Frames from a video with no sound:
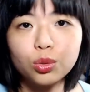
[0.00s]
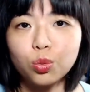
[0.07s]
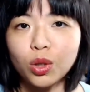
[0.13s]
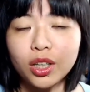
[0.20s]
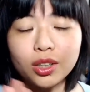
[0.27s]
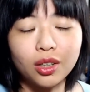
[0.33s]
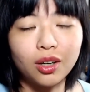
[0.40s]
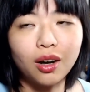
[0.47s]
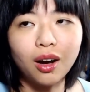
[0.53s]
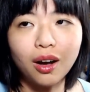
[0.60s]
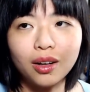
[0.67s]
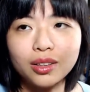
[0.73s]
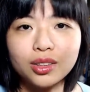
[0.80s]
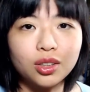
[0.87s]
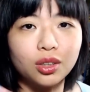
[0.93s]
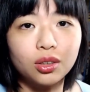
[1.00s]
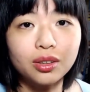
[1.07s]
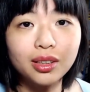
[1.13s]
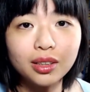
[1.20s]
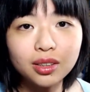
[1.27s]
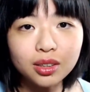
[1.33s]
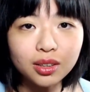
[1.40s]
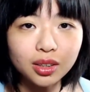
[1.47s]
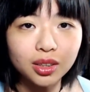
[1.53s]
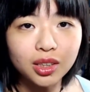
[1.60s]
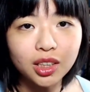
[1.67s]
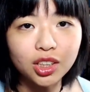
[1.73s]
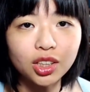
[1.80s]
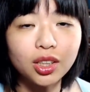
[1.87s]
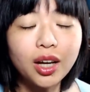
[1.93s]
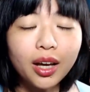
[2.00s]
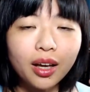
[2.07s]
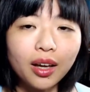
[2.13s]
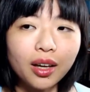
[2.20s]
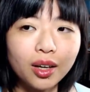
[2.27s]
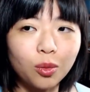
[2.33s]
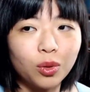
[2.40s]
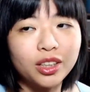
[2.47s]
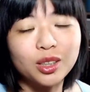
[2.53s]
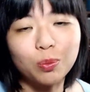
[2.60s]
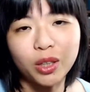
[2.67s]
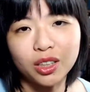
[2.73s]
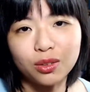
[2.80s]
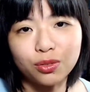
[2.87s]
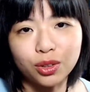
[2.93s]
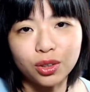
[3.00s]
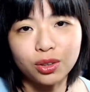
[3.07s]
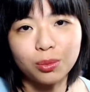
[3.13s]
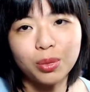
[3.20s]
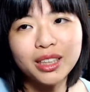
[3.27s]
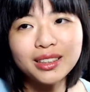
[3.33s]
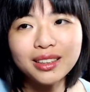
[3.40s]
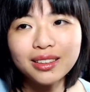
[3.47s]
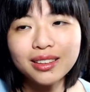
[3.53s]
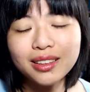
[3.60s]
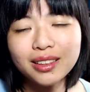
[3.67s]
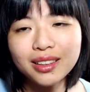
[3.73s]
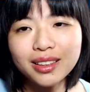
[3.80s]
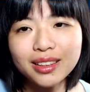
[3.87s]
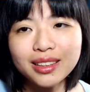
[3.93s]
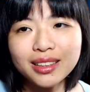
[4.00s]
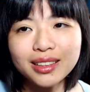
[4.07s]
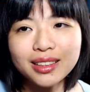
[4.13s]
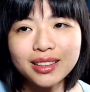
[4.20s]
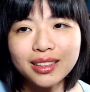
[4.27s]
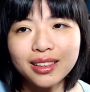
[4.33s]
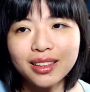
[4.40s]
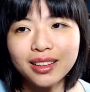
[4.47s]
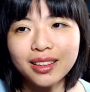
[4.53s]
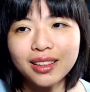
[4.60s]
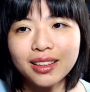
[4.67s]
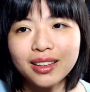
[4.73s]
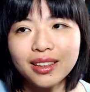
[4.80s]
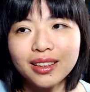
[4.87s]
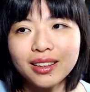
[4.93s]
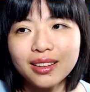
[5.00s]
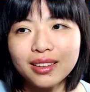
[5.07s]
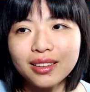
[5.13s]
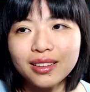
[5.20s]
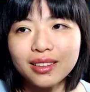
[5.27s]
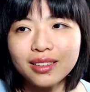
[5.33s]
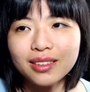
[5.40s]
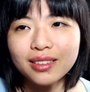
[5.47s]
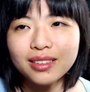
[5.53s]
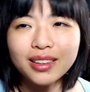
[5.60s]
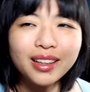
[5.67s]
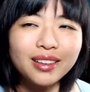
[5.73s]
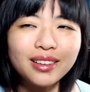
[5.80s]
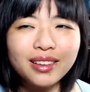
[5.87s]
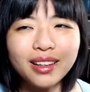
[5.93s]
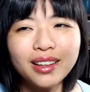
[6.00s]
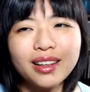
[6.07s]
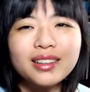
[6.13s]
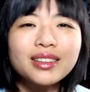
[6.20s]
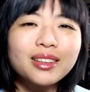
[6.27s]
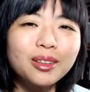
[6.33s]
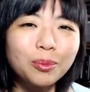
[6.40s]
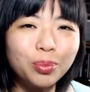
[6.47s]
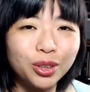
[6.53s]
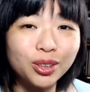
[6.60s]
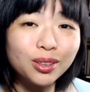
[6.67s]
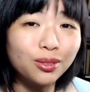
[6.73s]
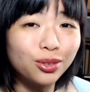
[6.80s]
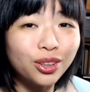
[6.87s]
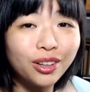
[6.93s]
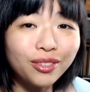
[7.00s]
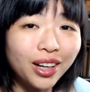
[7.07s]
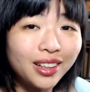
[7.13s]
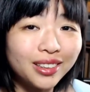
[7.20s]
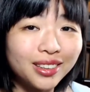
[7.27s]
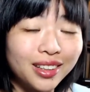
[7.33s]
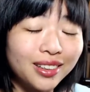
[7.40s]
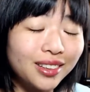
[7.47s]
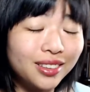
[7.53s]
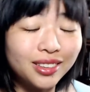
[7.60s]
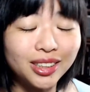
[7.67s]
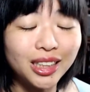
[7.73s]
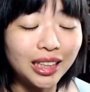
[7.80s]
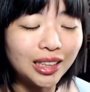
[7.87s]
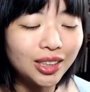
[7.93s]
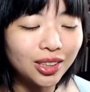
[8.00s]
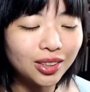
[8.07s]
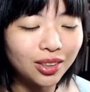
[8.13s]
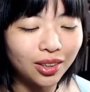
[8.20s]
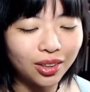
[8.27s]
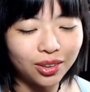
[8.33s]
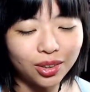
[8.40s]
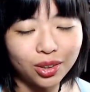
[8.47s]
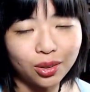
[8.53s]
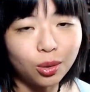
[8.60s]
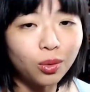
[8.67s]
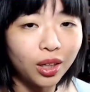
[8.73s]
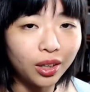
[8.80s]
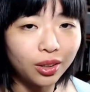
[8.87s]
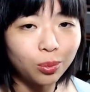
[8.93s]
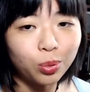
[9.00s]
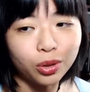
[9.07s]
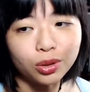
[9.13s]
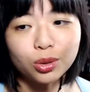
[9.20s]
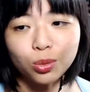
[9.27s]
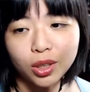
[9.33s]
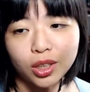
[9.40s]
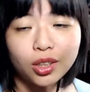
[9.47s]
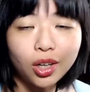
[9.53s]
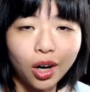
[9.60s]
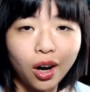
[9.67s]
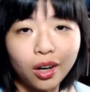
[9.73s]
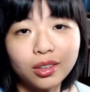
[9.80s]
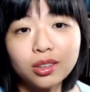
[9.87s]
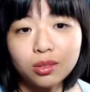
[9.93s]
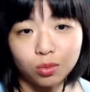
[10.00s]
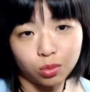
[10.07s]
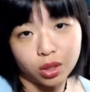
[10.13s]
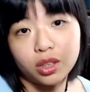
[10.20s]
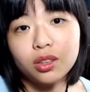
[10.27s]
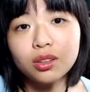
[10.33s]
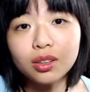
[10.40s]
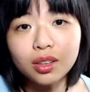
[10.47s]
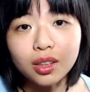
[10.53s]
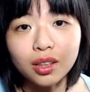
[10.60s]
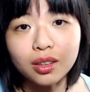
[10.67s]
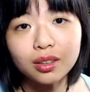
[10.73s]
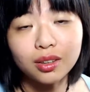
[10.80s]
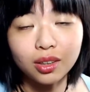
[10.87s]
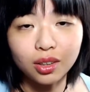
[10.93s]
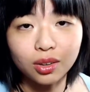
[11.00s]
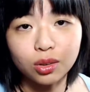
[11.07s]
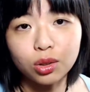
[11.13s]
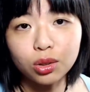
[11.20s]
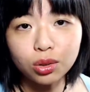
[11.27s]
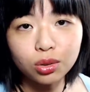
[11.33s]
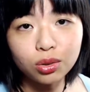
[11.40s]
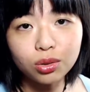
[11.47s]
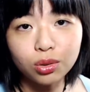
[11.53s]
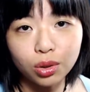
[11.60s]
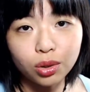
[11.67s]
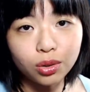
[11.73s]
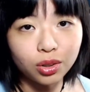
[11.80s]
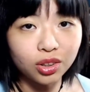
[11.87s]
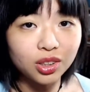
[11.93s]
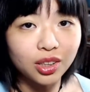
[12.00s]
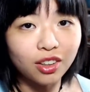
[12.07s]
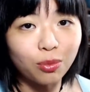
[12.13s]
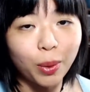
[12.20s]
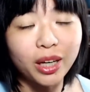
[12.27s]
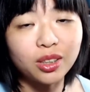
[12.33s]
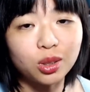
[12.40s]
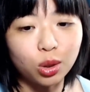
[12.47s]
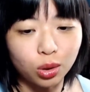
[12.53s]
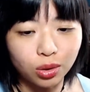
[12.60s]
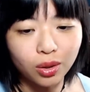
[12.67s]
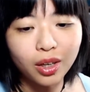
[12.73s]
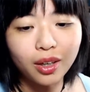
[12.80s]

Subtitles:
what are the cons, things to consider, and what is best for you. Basically, it's kind of like asking a person for advice, and then they'll tell you, oh, what are the pros, what are the cons, what do you think? You know yourself best, so